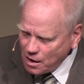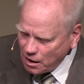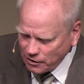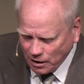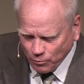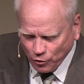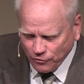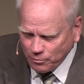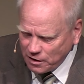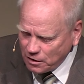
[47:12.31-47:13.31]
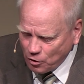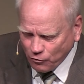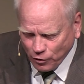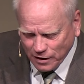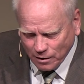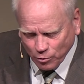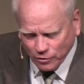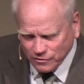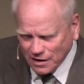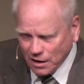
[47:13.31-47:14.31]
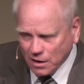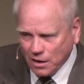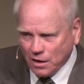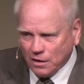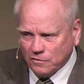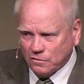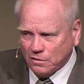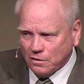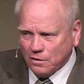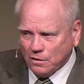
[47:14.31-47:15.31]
a number of men over a number of decades,